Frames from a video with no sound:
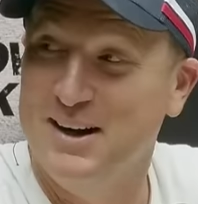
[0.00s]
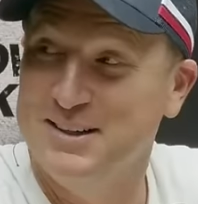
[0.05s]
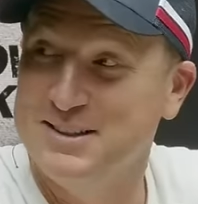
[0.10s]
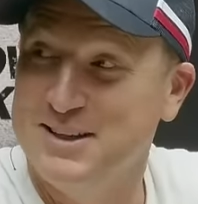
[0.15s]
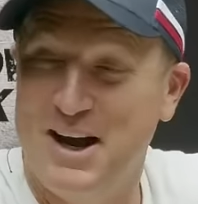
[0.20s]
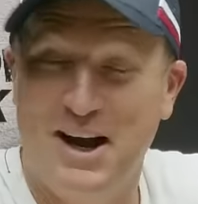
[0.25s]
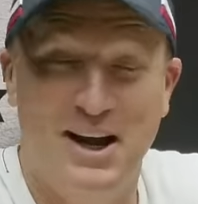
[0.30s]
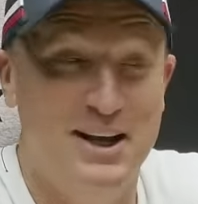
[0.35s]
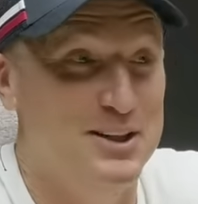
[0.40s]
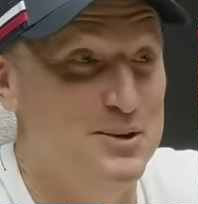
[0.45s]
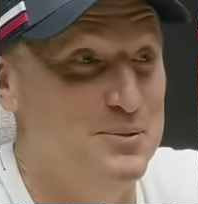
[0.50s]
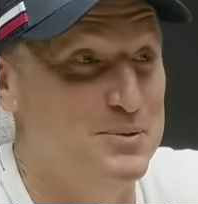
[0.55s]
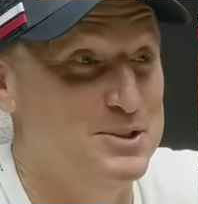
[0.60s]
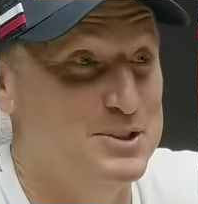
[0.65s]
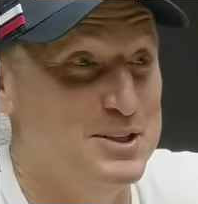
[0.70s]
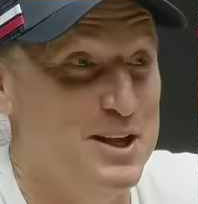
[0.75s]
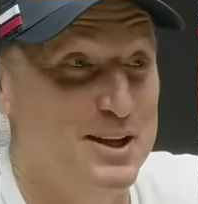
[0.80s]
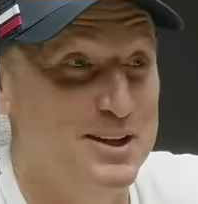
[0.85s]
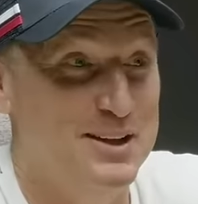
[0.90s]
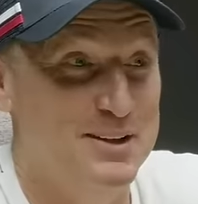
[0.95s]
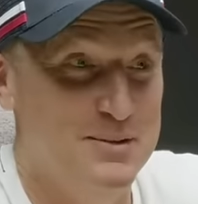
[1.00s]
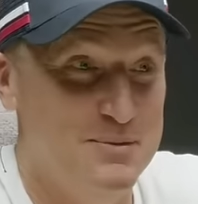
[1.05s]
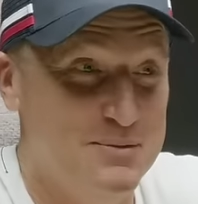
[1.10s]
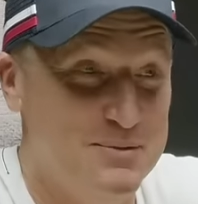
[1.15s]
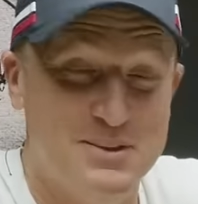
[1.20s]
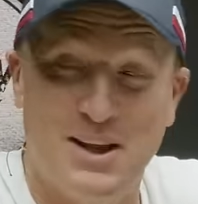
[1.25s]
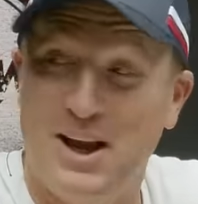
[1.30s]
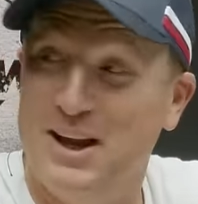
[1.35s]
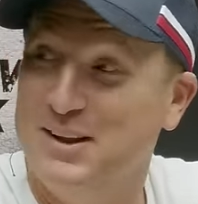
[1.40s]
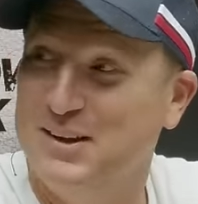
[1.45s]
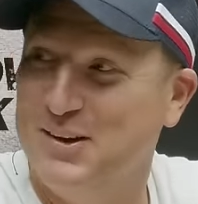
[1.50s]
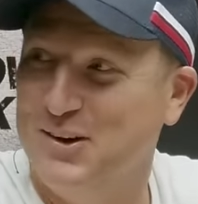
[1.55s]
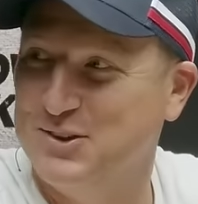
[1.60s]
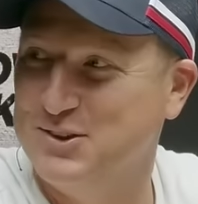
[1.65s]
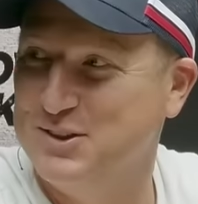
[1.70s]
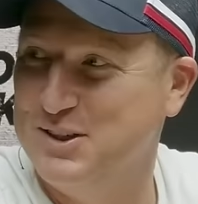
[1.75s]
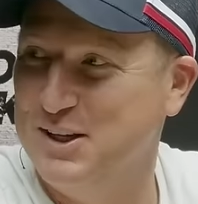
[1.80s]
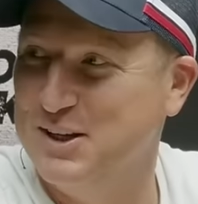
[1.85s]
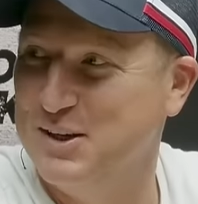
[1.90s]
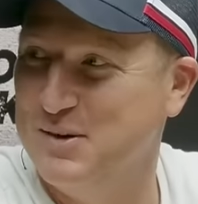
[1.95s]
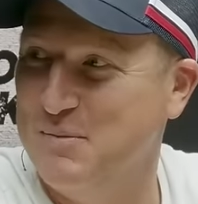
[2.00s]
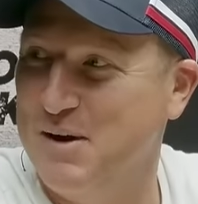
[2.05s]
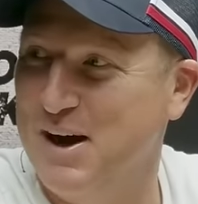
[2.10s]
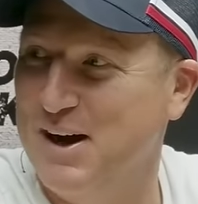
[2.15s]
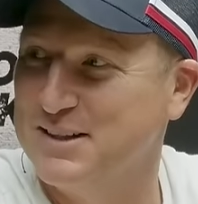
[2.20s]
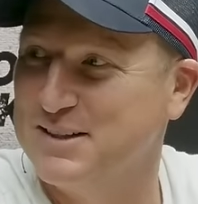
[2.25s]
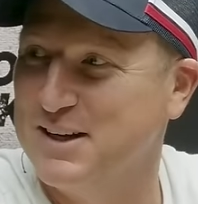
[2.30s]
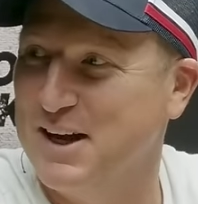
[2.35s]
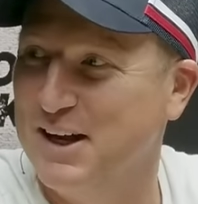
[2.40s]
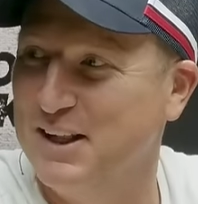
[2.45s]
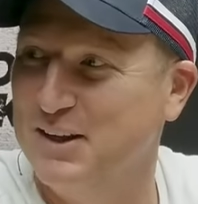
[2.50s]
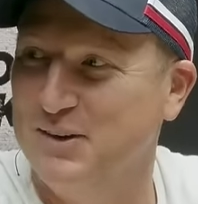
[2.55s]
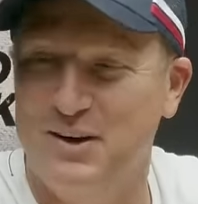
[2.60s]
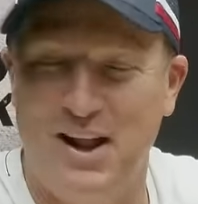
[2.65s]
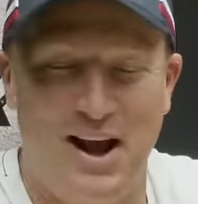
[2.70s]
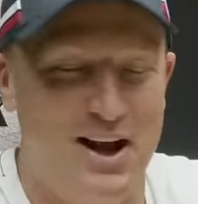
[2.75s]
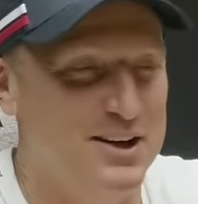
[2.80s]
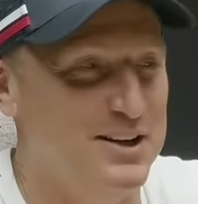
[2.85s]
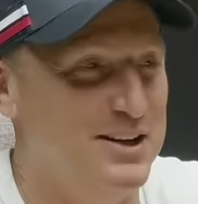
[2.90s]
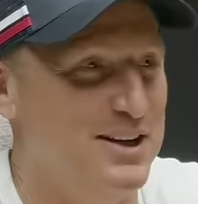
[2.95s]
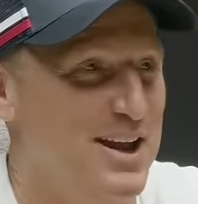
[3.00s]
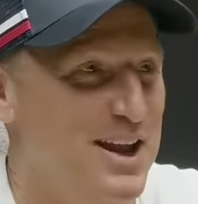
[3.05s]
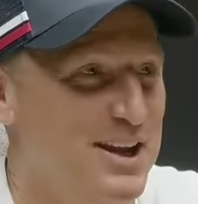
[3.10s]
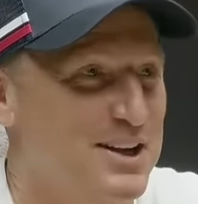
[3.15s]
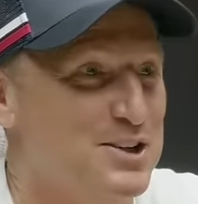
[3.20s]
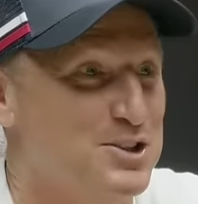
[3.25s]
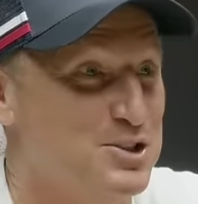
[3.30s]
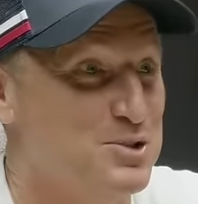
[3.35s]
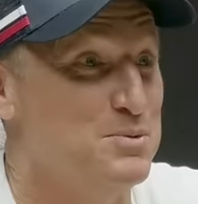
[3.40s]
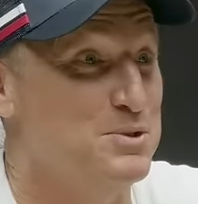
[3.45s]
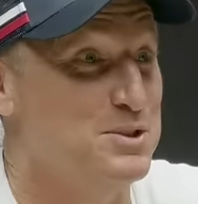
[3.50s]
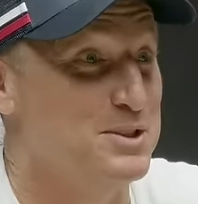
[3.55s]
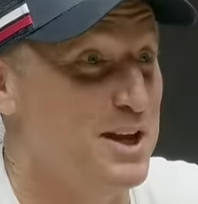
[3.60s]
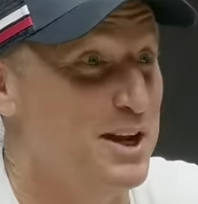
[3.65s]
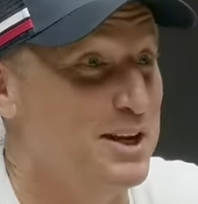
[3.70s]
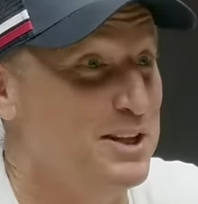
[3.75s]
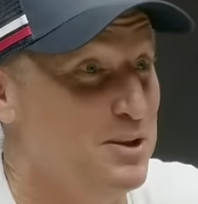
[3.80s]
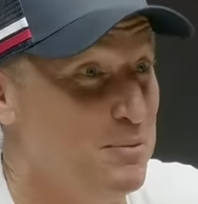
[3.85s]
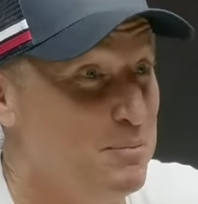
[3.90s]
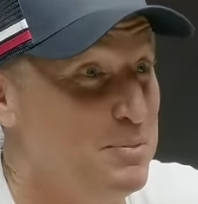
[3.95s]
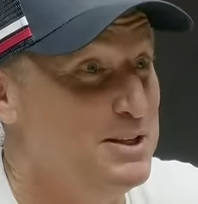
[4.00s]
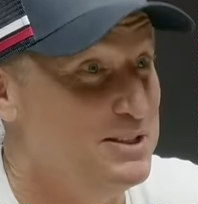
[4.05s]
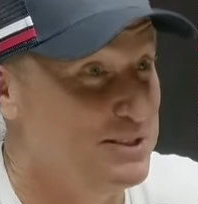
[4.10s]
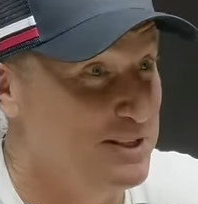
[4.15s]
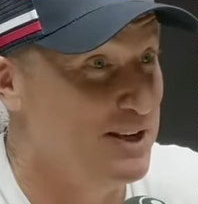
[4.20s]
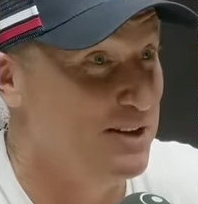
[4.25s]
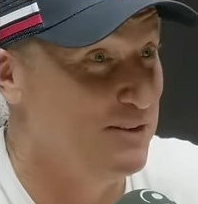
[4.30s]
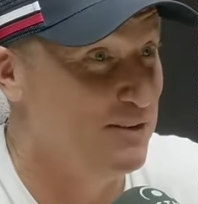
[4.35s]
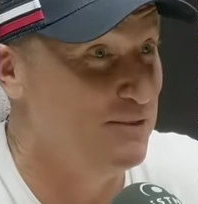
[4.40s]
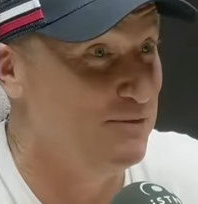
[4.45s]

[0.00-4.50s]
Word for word: Mark Taylor was... Ta Take, I was thinking of Mark Taylor and Angus was taking the piss